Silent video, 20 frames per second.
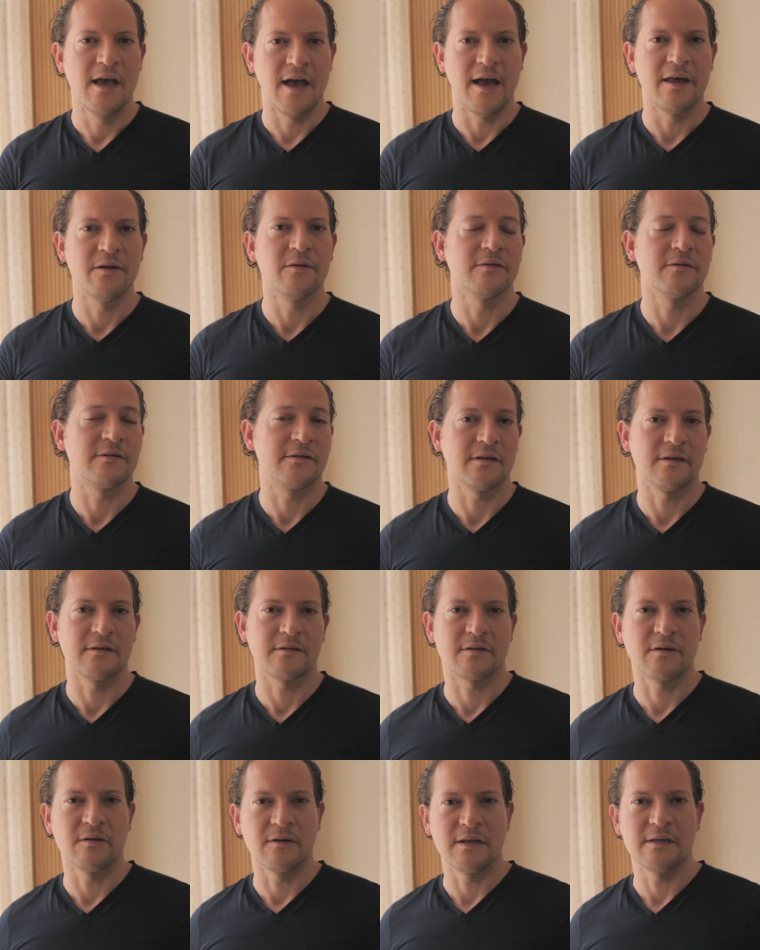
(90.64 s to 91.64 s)
And also, it's
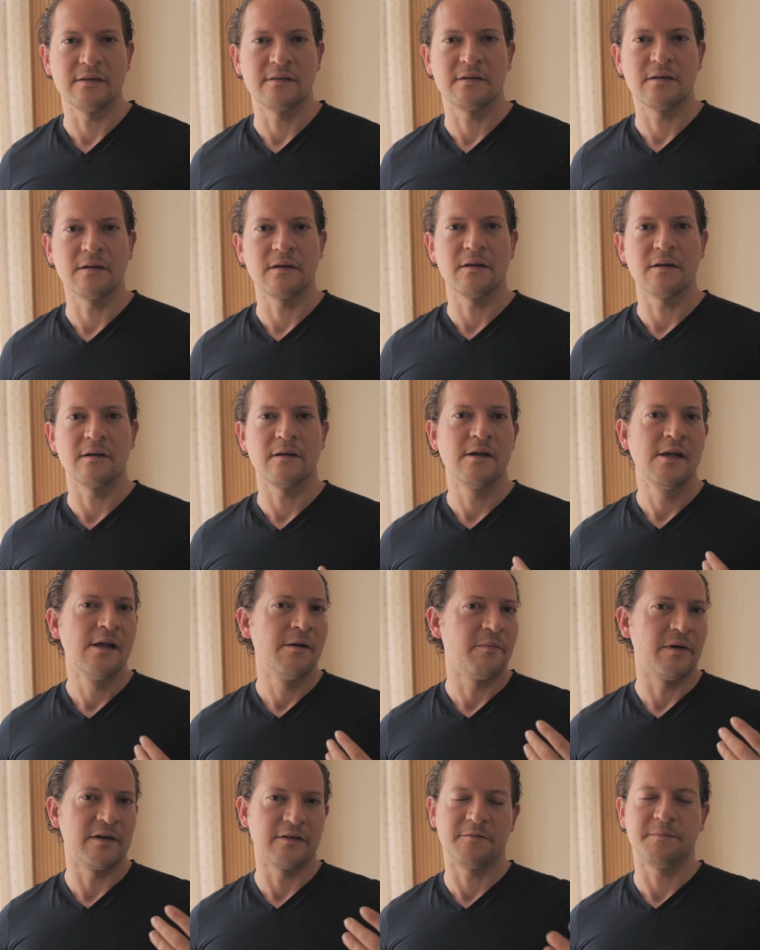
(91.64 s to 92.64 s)
gone into
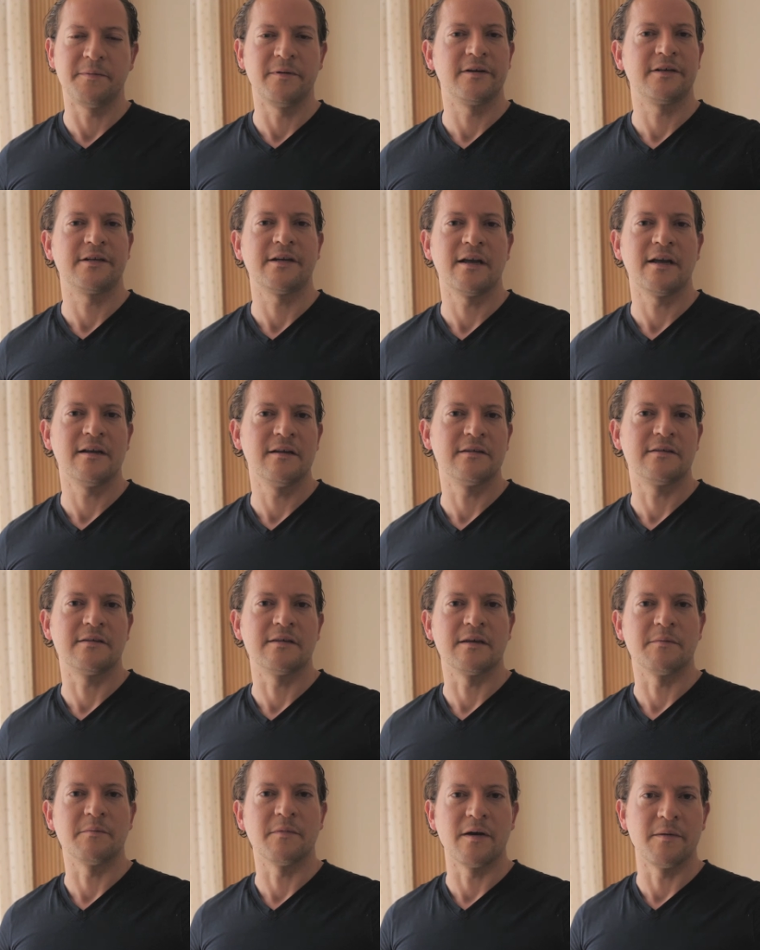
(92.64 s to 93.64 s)
my
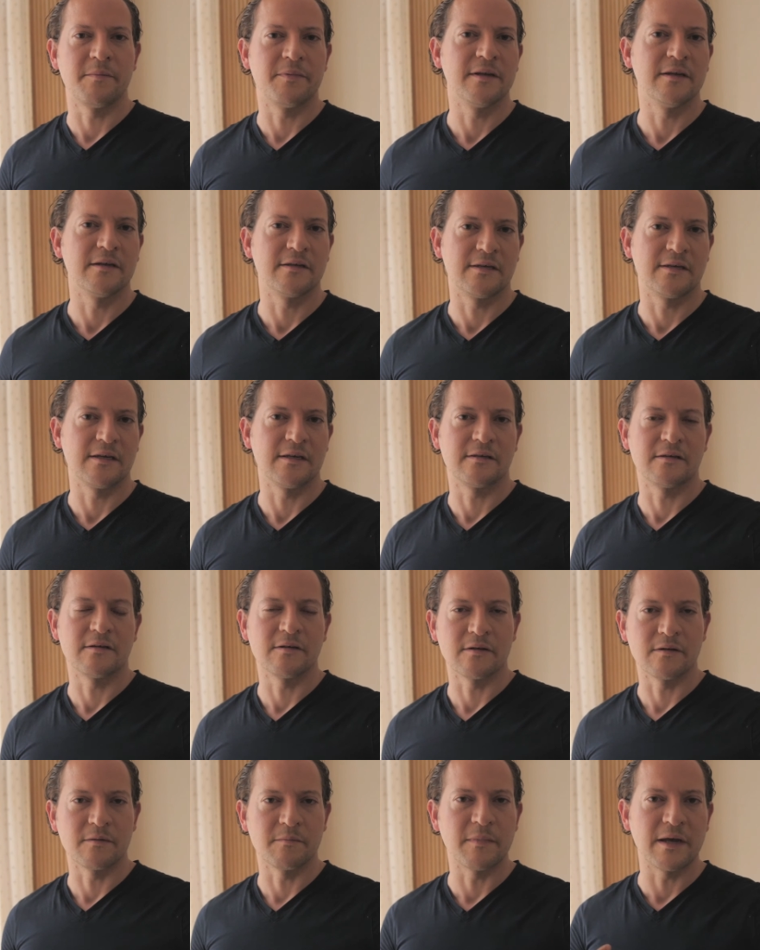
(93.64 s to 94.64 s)
spirituality, my ability
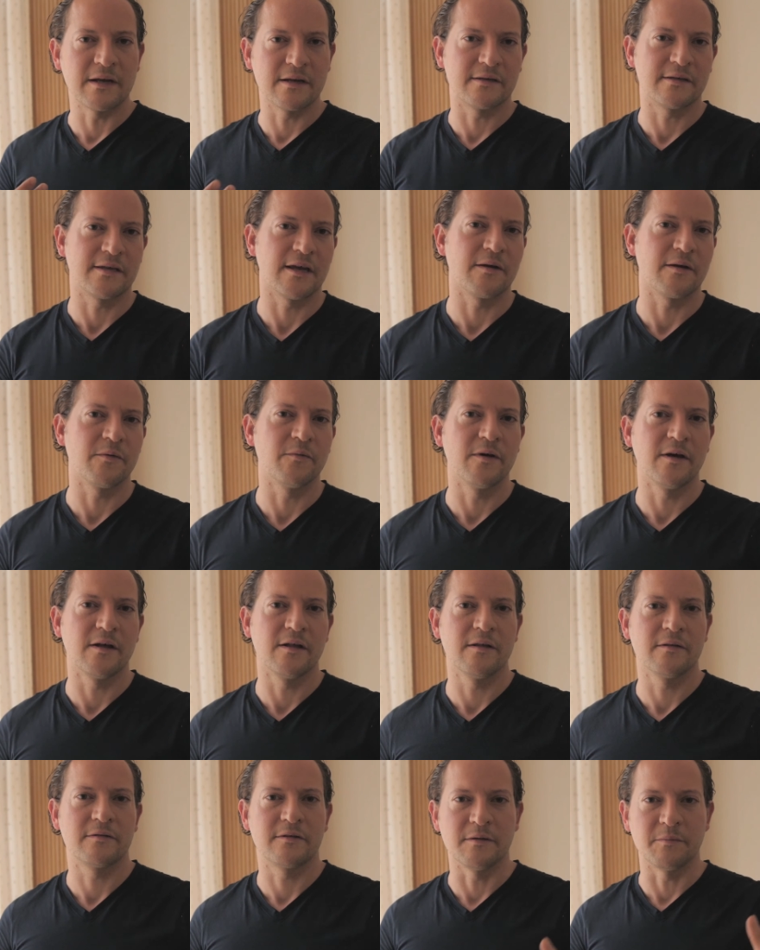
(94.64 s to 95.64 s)
to meditate
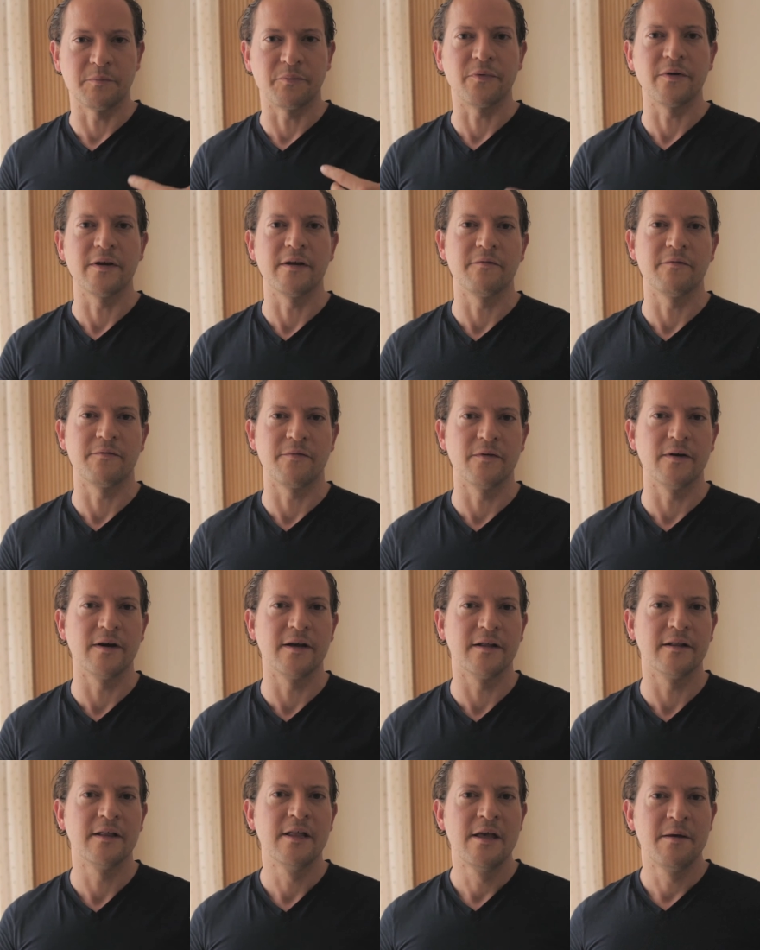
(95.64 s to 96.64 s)
well, to breathe
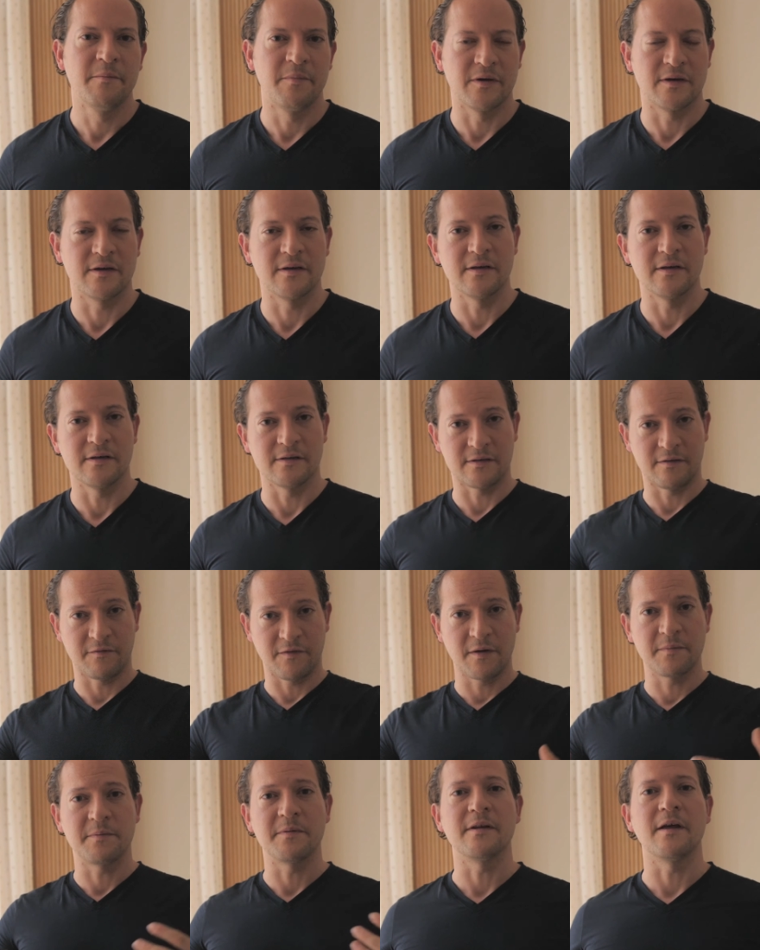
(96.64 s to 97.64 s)
well, because I've
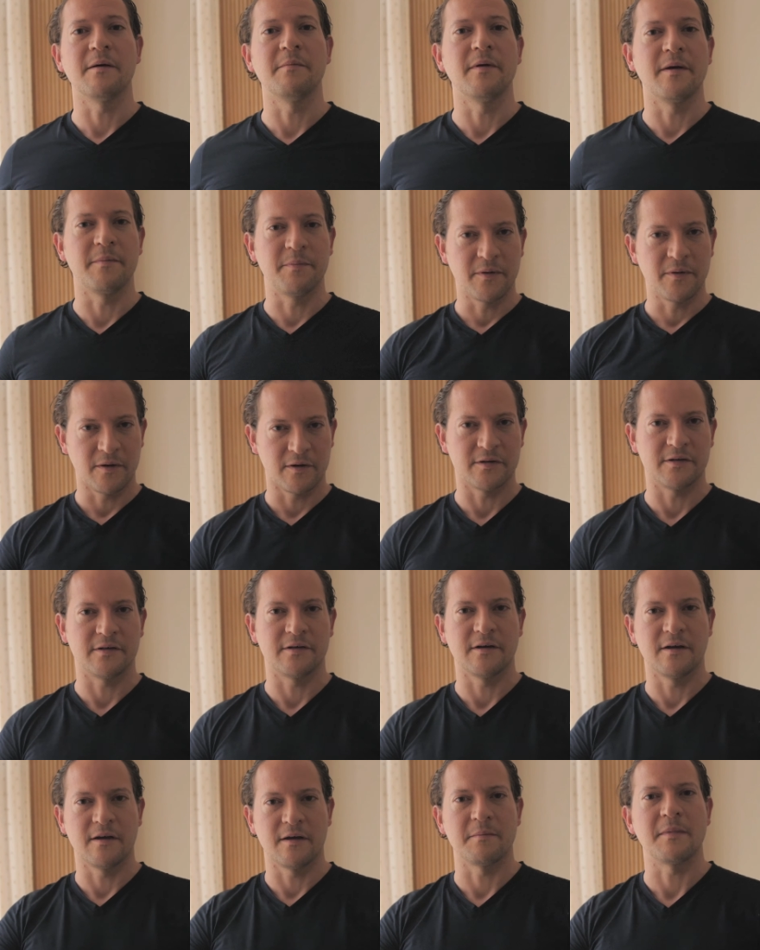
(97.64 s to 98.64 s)
opened up my
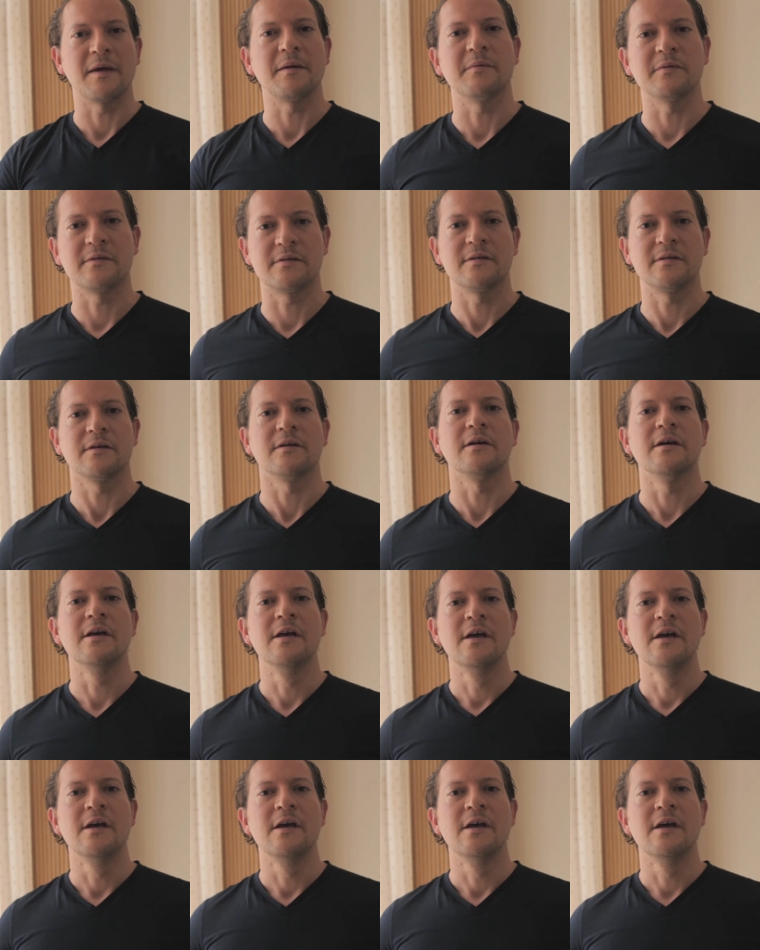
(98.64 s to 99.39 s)
posture, I'm able to